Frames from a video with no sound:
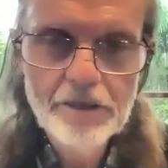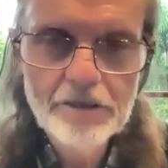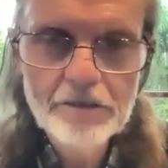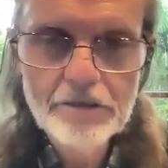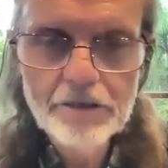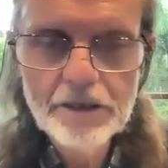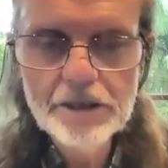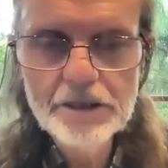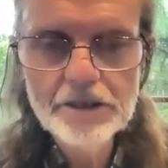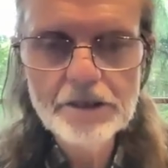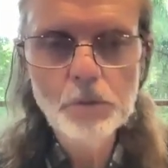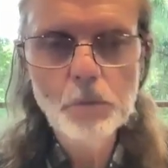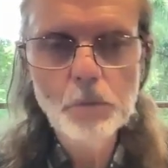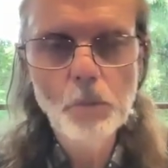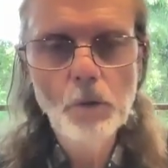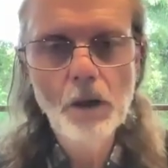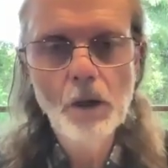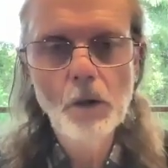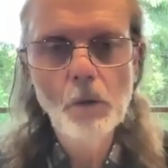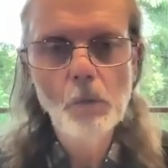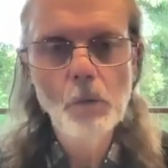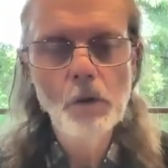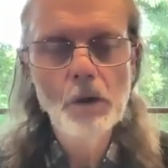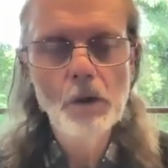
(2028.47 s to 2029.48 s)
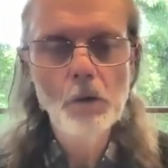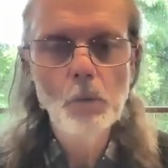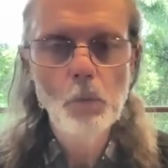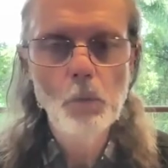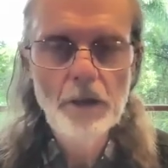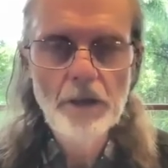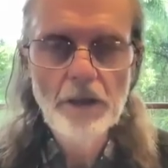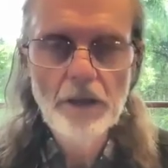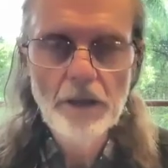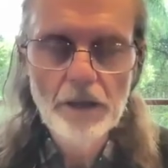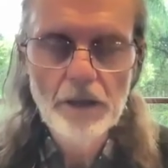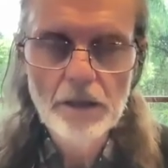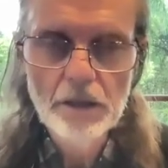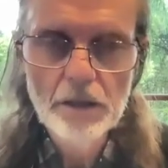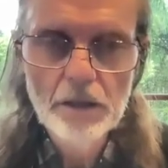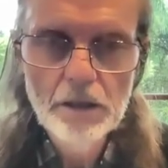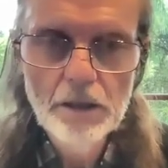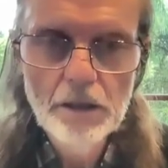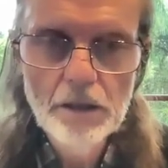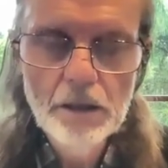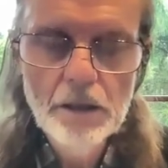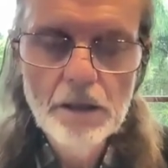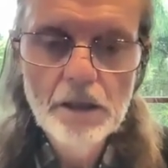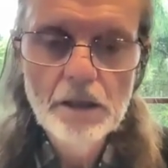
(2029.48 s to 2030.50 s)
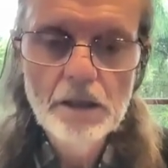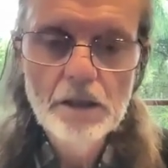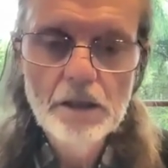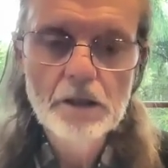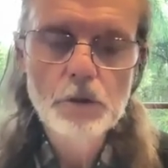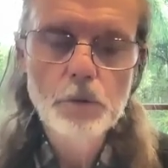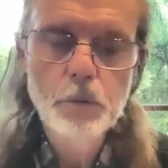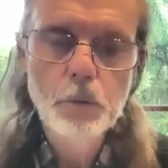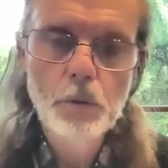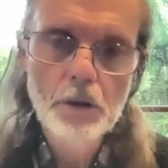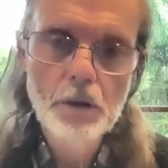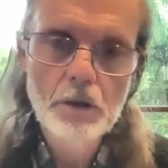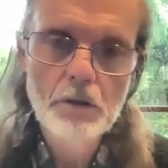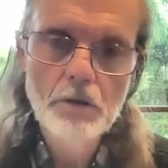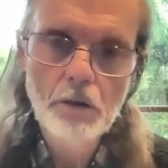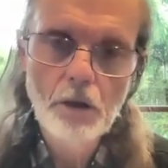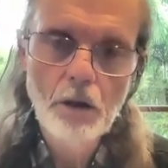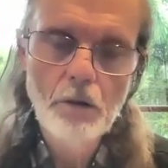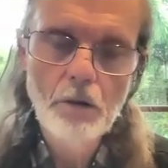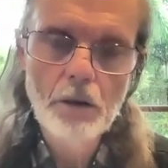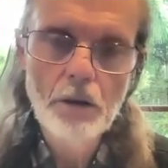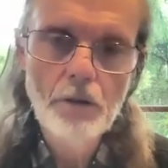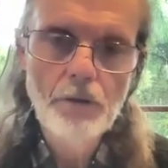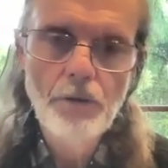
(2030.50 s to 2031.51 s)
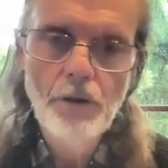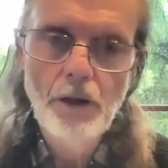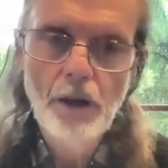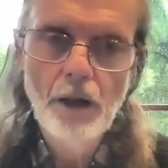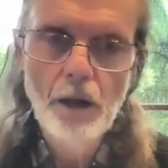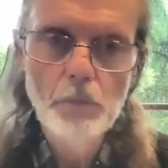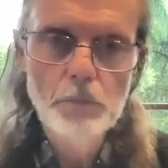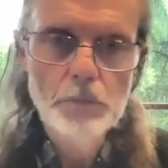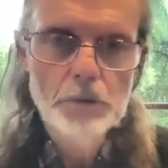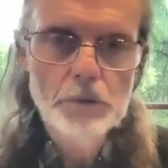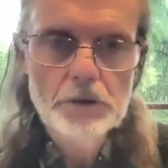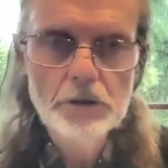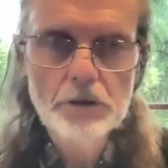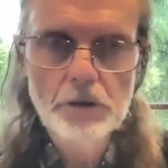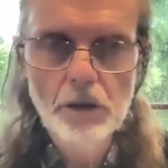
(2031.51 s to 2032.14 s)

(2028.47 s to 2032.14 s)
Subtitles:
The reason why we're winning is we're growing farmers.